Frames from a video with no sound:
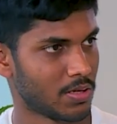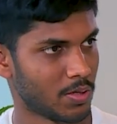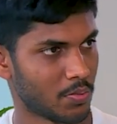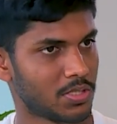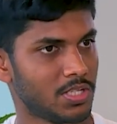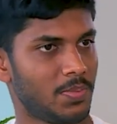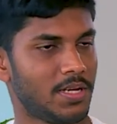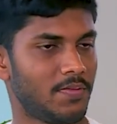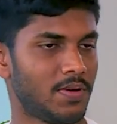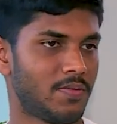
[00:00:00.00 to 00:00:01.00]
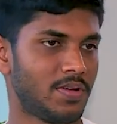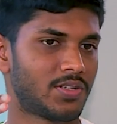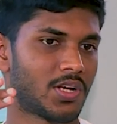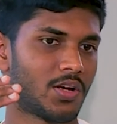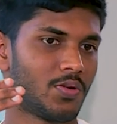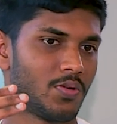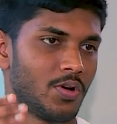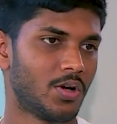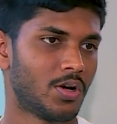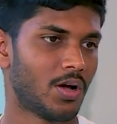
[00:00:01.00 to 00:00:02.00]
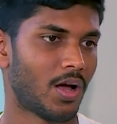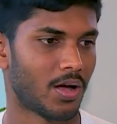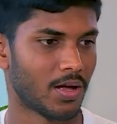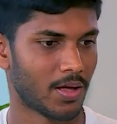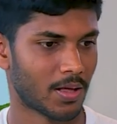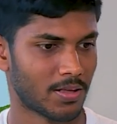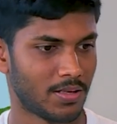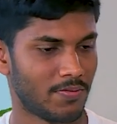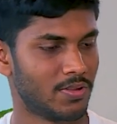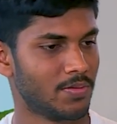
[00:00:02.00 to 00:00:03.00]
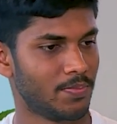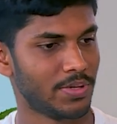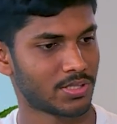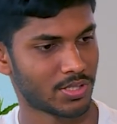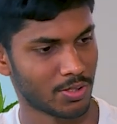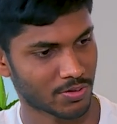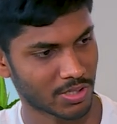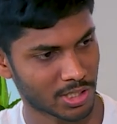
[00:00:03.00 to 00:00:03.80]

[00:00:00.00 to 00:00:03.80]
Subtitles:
LinguaGPT, where we try to give the best user